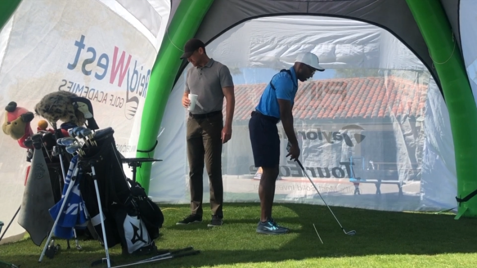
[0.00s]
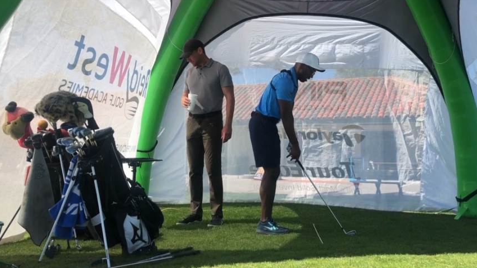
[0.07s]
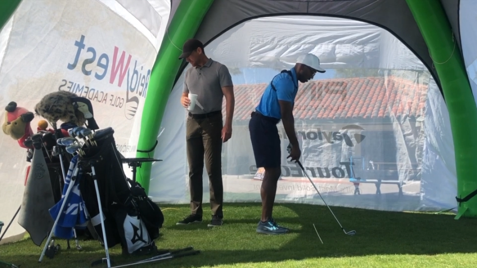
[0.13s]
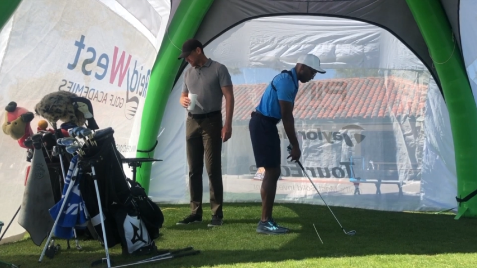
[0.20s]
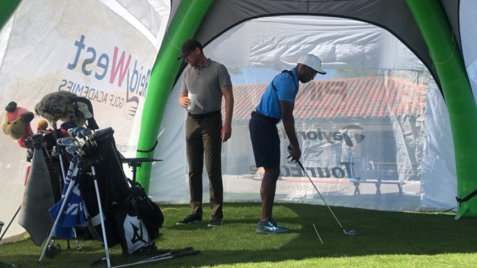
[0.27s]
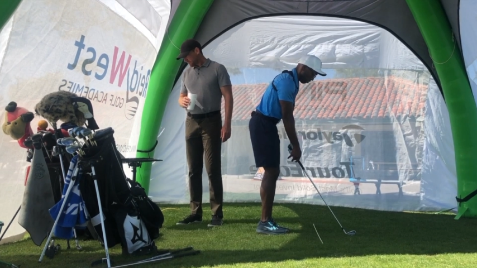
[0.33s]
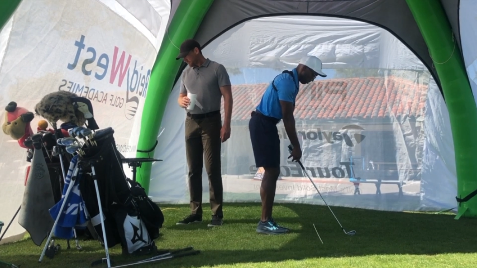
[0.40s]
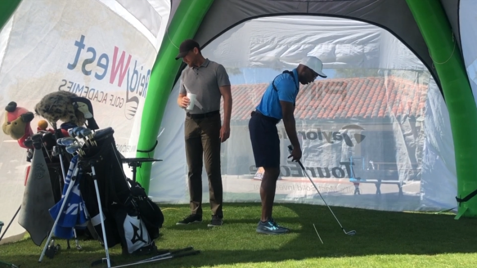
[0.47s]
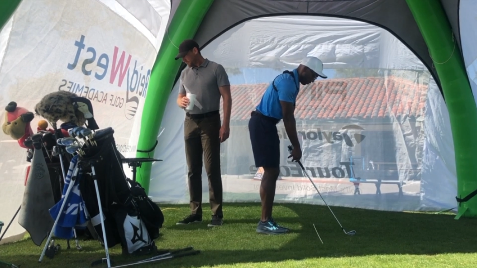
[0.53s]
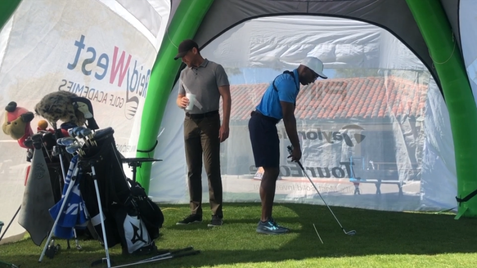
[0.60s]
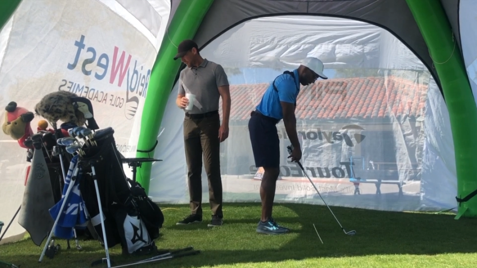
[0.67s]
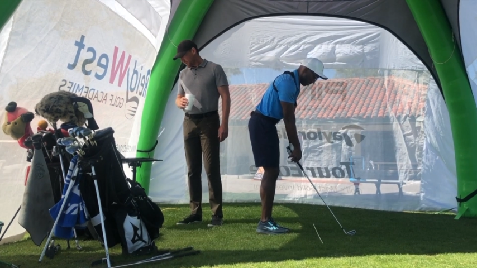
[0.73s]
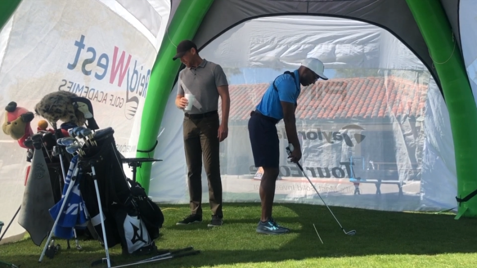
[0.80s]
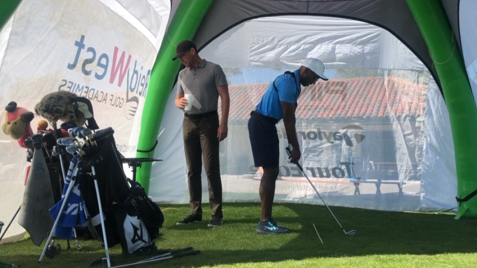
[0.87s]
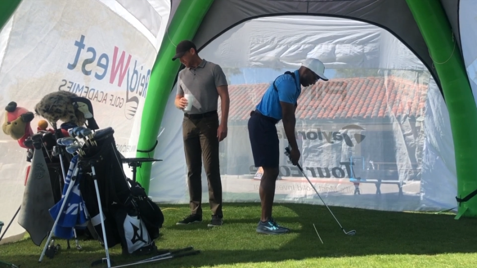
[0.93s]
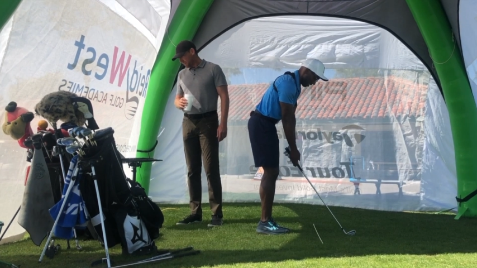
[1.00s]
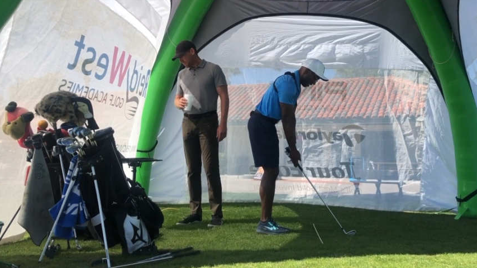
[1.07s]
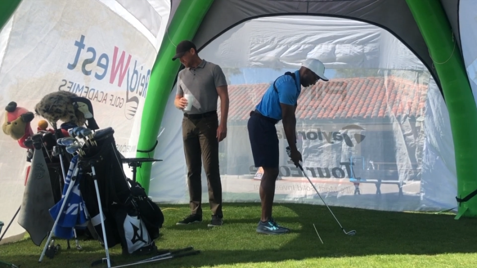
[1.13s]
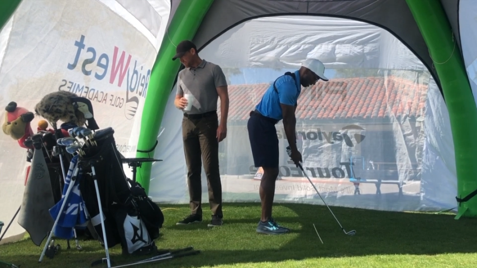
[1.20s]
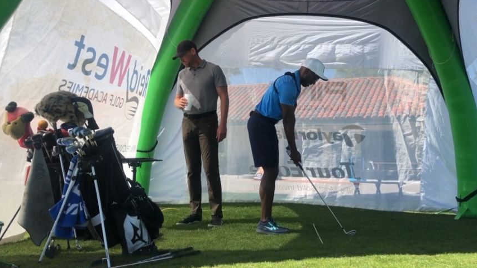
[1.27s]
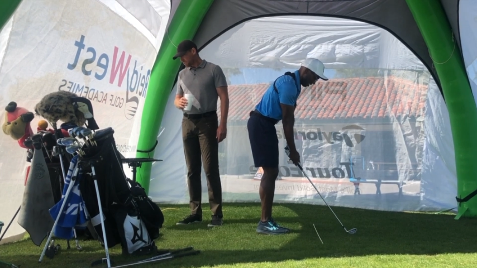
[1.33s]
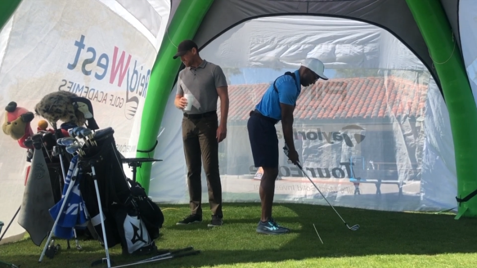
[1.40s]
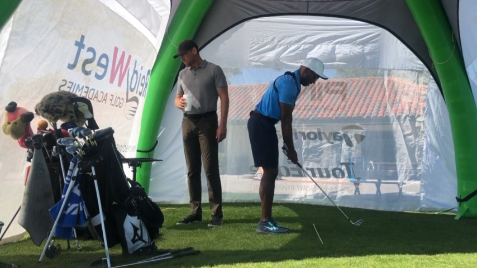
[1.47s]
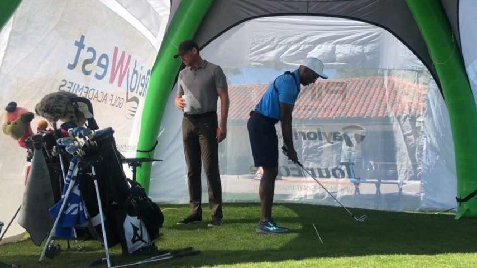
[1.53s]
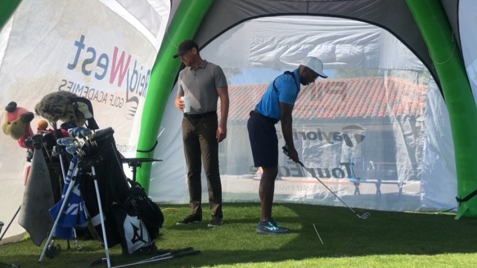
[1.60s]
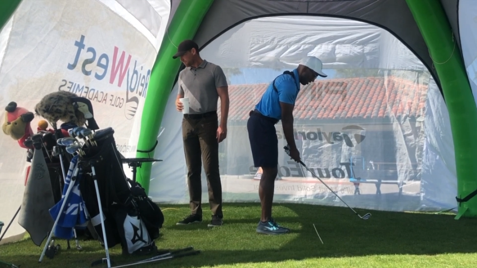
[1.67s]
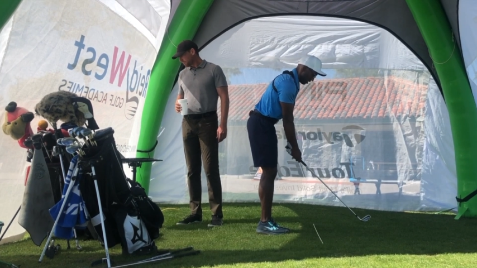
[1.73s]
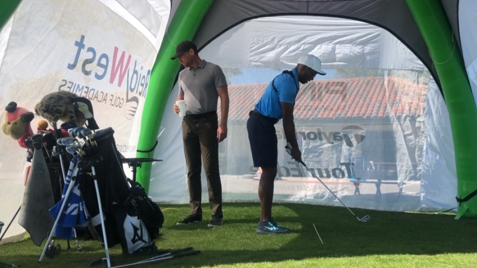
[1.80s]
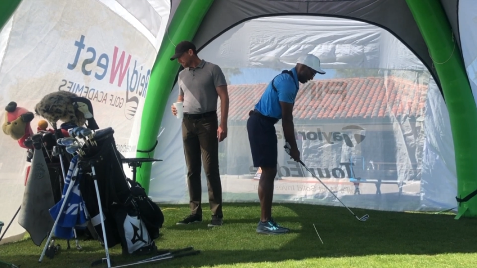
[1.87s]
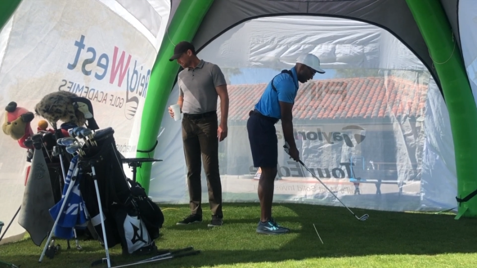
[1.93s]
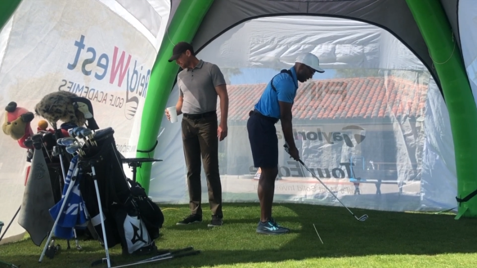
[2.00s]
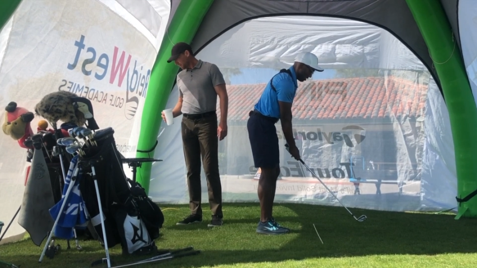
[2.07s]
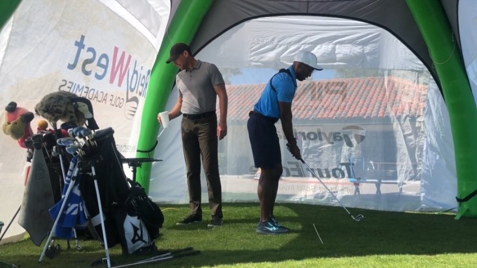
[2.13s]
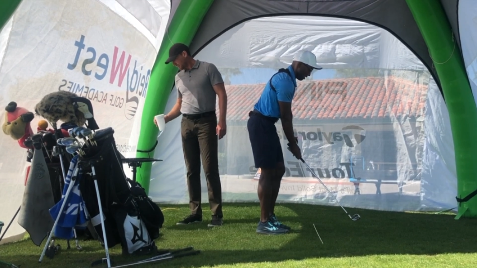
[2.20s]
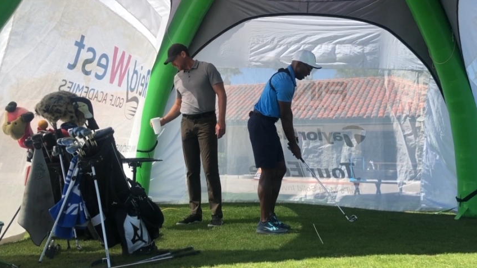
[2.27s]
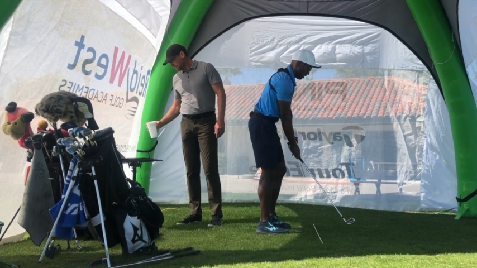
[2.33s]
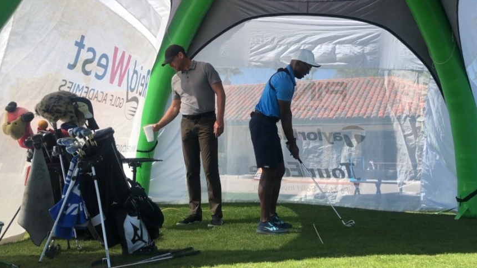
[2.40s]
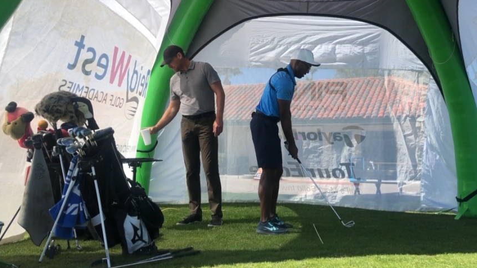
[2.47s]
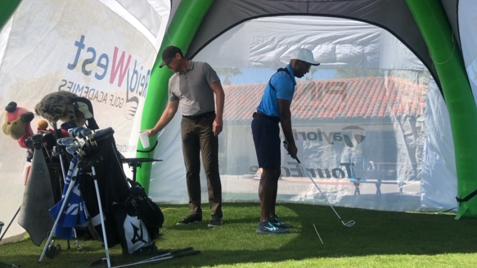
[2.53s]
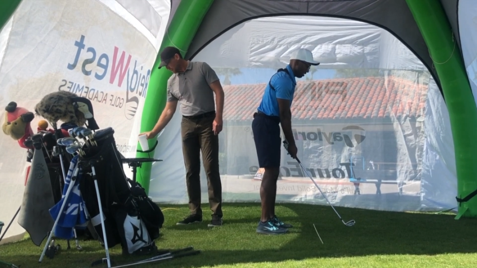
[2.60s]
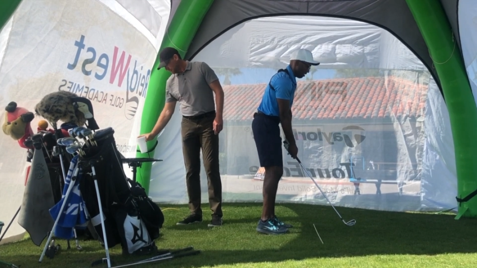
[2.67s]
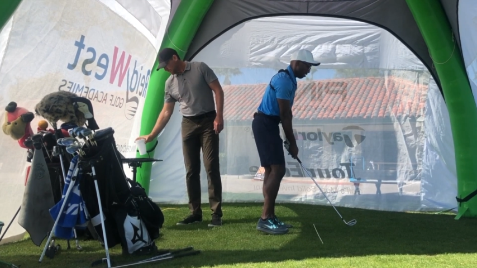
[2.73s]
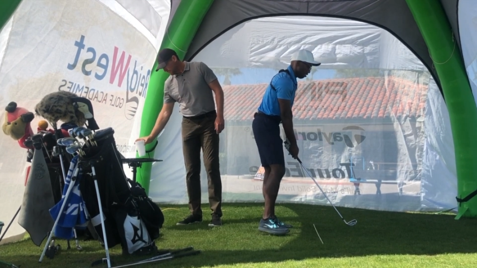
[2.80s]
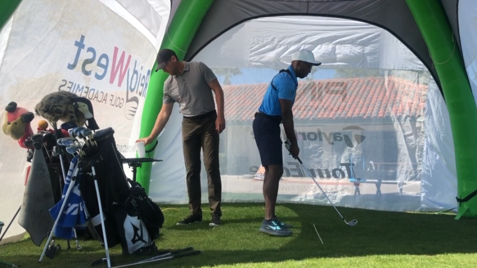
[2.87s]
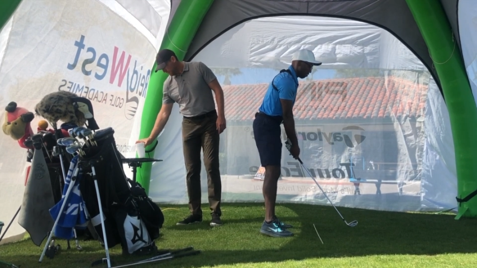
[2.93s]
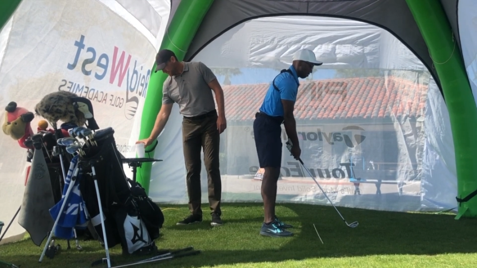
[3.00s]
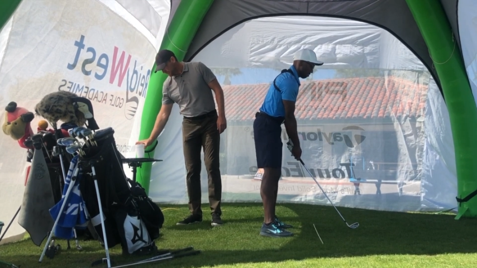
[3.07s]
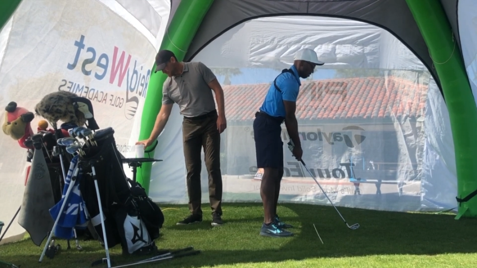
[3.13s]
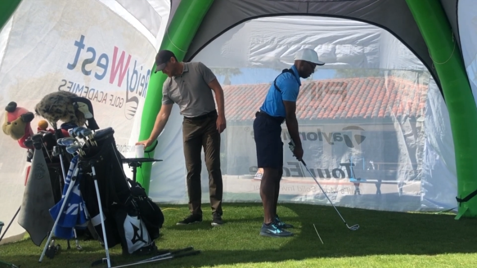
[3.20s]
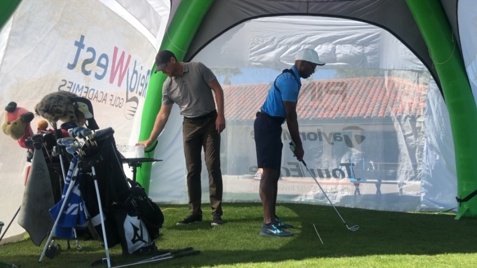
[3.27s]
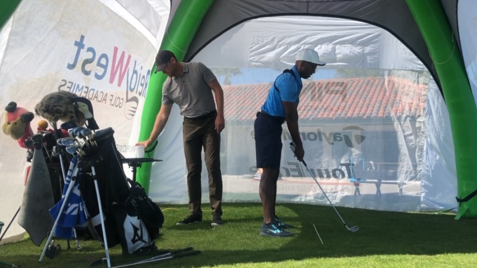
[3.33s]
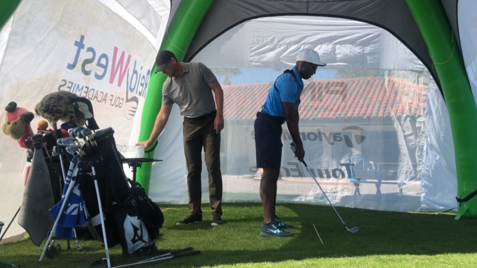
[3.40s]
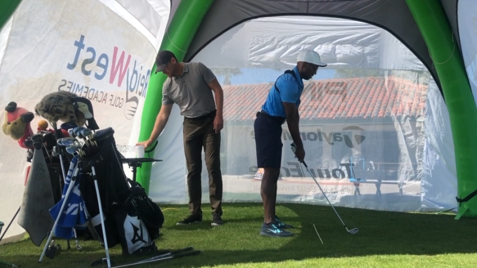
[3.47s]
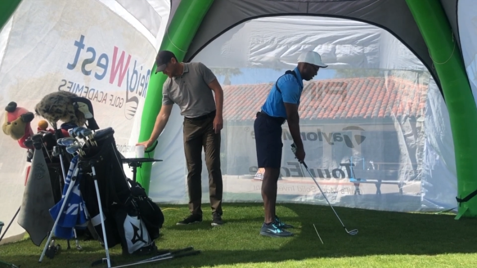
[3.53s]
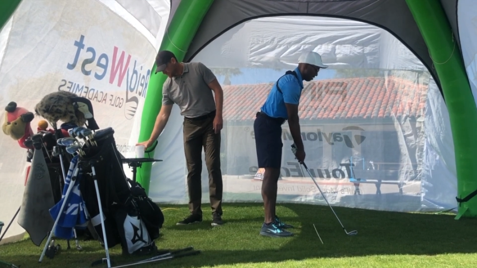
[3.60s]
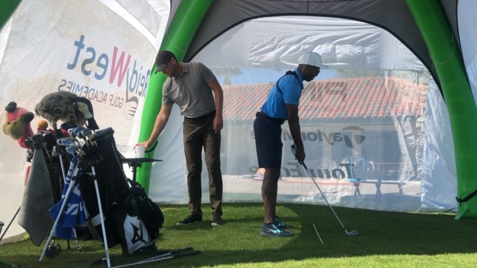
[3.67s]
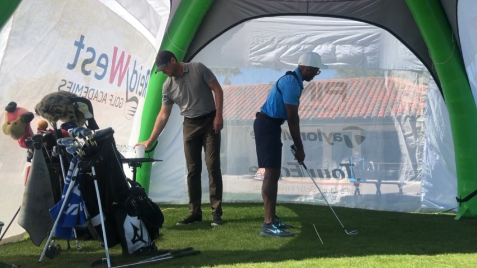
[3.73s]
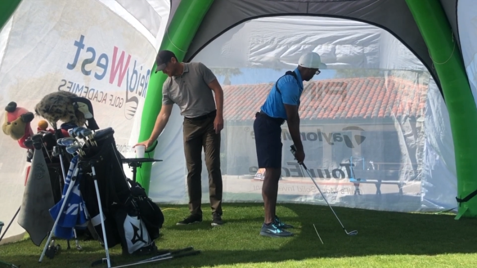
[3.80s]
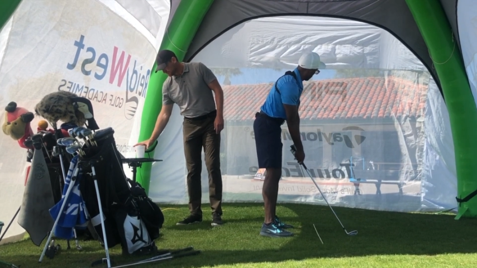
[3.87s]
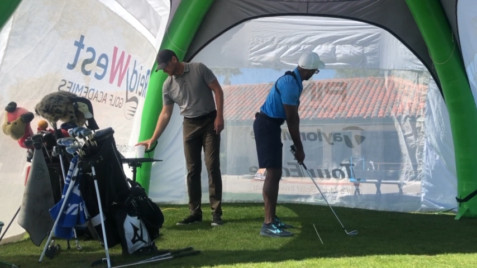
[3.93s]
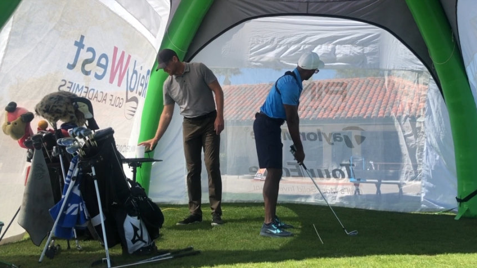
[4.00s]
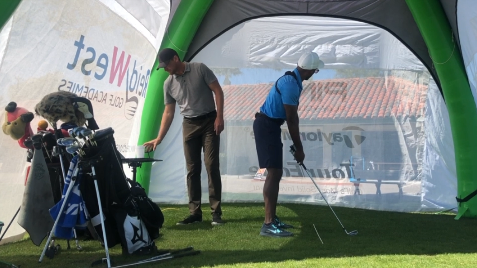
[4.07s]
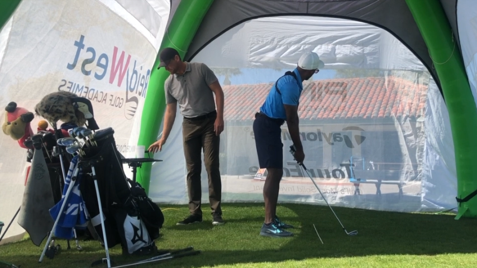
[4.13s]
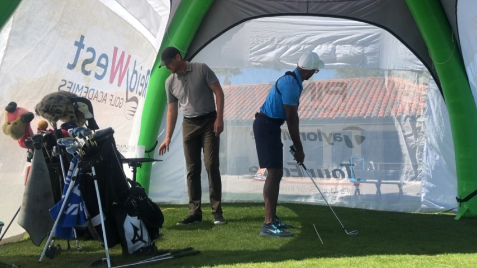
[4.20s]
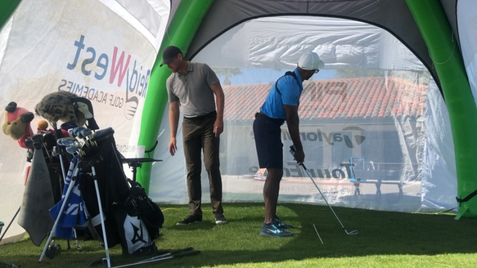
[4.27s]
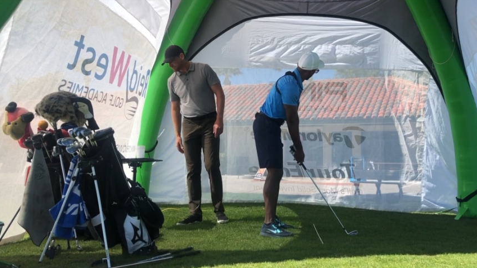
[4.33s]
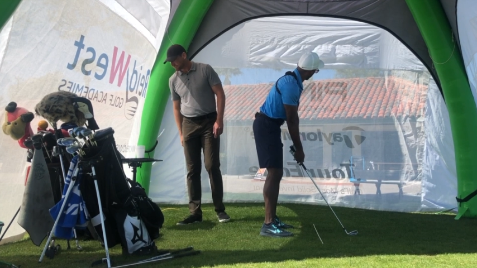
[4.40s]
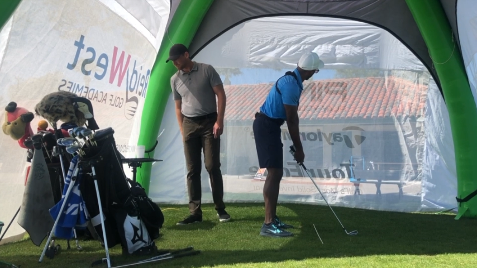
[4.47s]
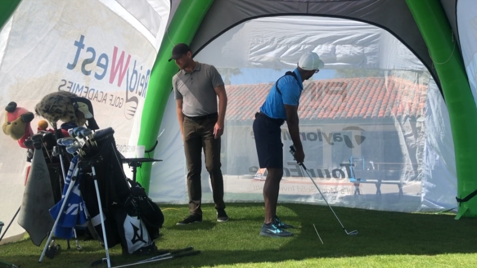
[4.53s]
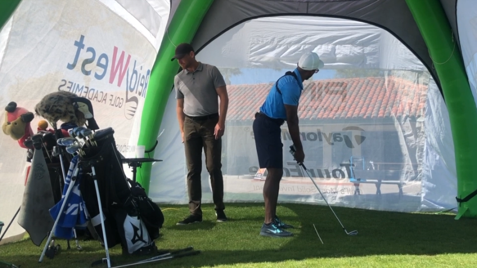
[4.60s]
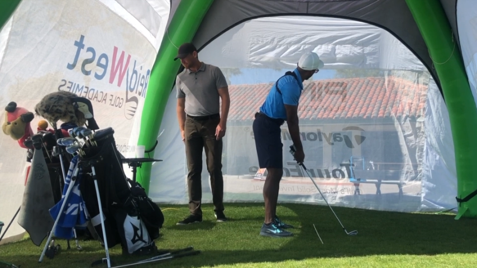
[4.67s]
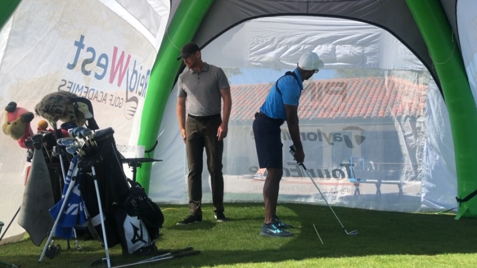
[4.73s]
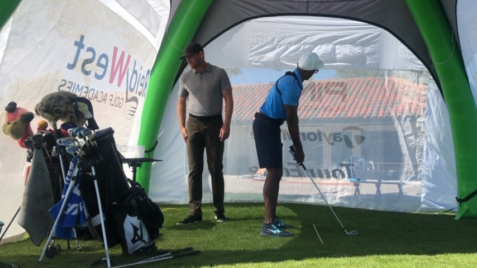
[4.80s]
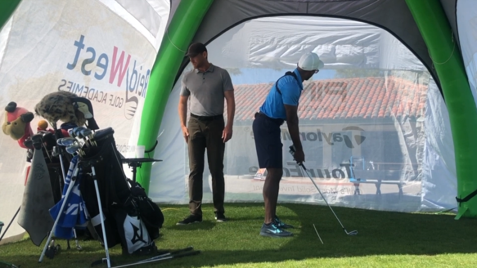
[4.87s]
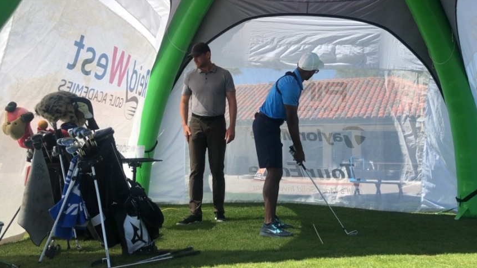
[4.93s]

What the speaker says: [unreadable: no face in view]